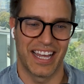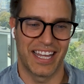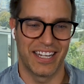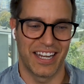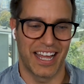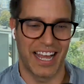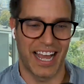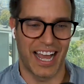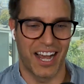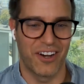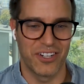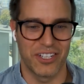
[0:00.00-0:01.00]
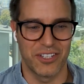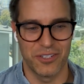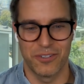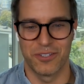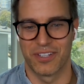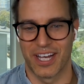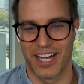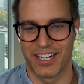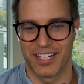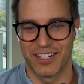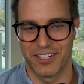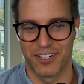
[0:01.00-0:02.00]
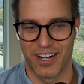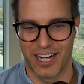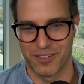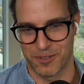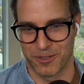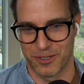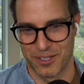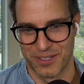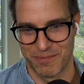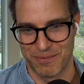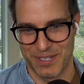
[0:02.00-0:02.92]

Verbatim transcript: And how do you do that in your household?